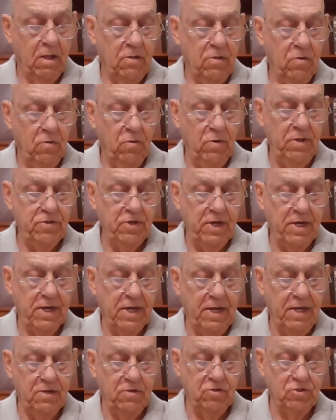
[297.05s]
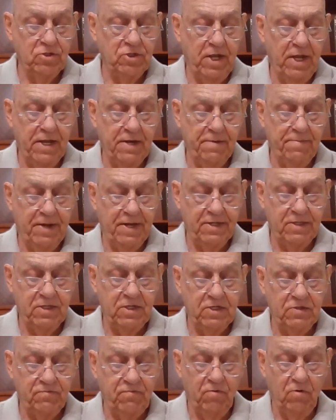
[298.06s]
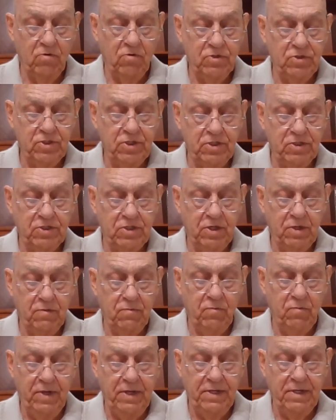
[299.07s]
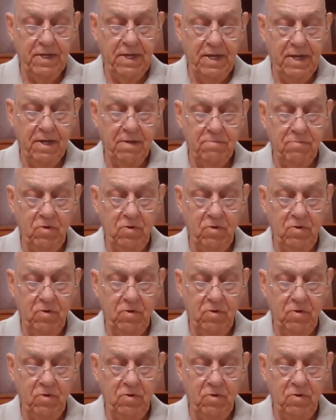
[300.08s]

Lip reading: The only thing I understand about this verse is that we now